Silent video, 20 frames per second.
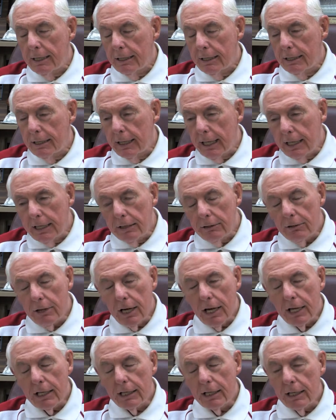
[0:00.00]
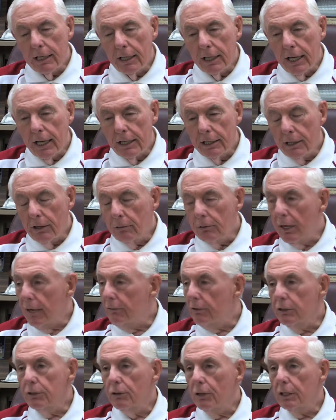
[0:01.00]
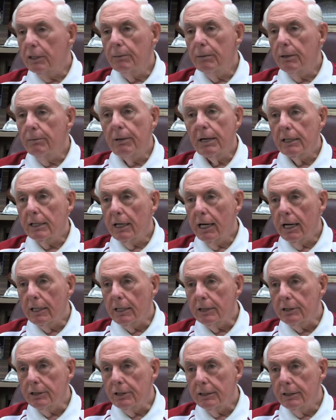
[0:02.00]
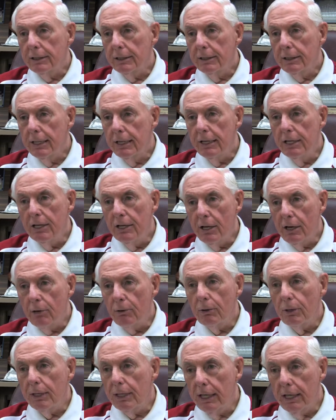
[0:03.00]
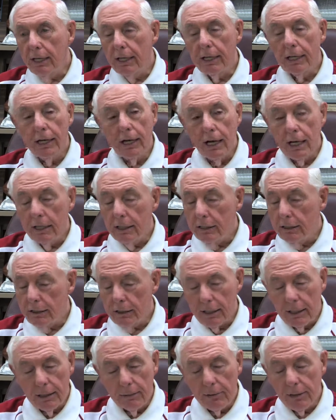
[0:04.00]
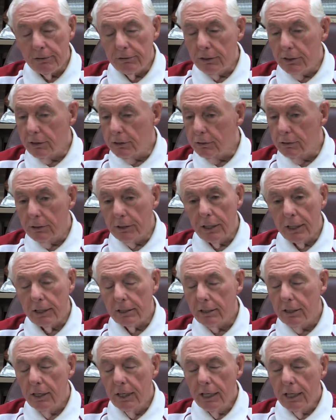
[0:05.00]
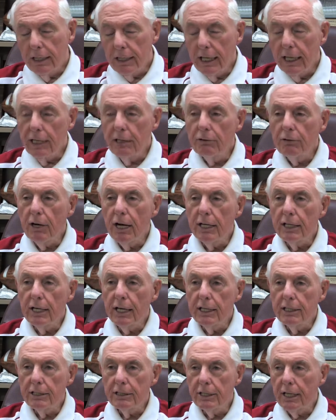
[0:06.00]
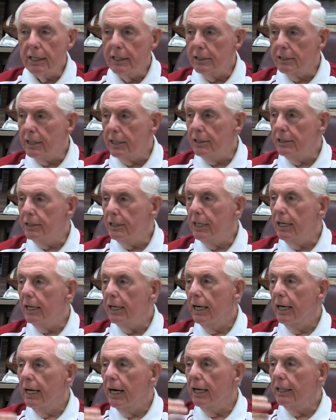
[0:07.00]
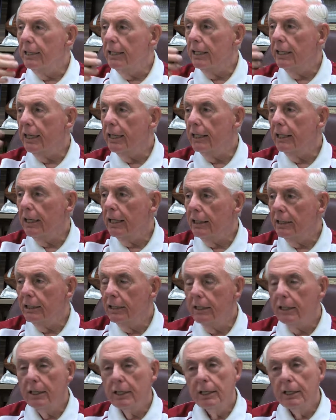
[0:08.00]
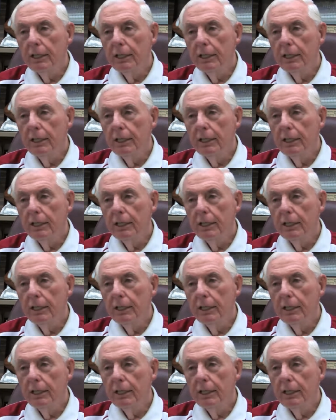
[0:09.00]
Later on, and no one ever talked to me about college. No one in elementary school and high school. Later on, I started to say, gee, I think I'd like to